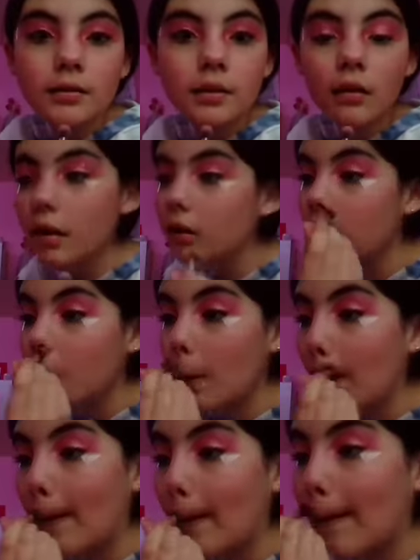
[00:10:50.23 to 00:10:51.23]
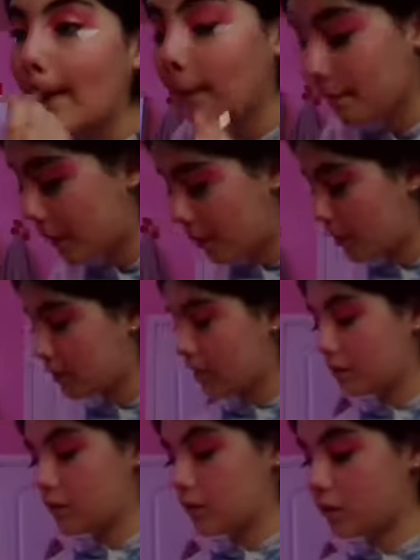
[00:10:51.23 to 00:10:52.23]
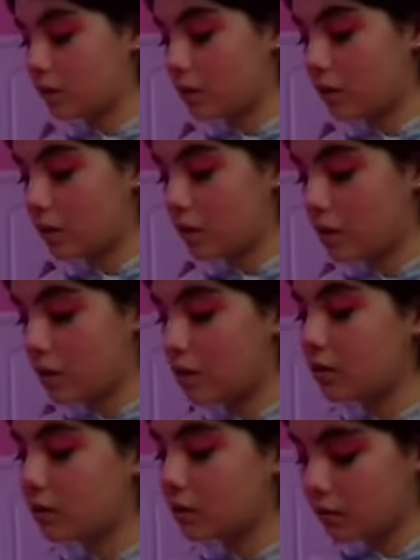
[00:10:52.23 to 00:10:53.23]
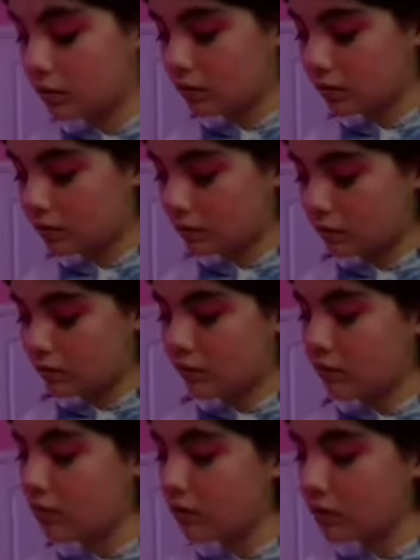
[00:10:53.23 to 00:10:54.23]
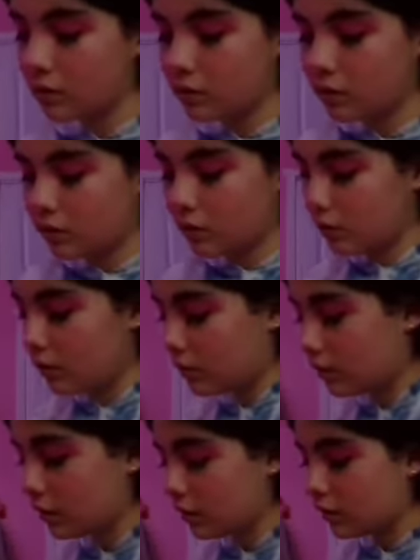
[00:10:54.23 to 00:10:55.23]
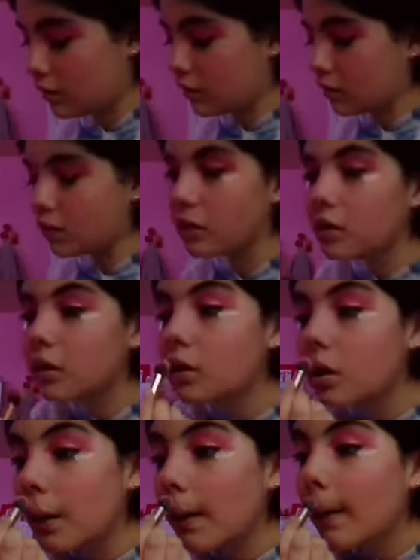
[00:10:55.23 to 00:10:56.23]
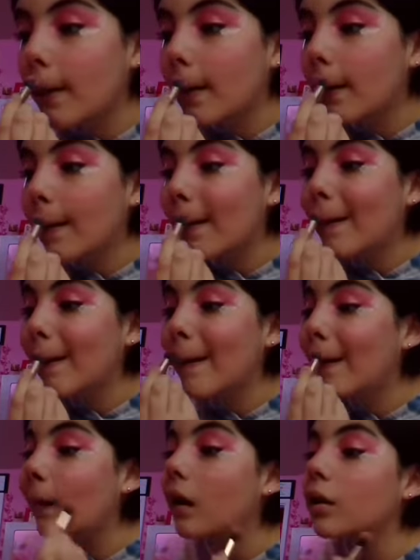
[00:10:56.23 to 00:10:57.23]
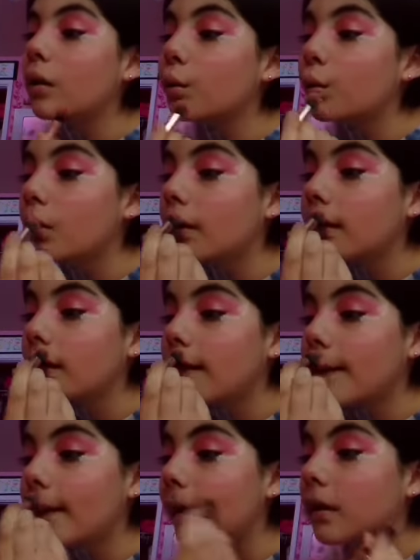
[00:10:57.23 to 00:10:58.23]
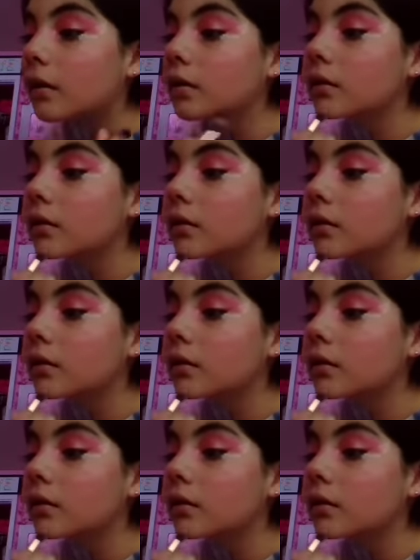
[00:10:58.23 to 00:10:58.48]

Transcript: She didn't care though, and at the time she said she broke in and broke the windows to her classroom, and you'll never believe what she did next.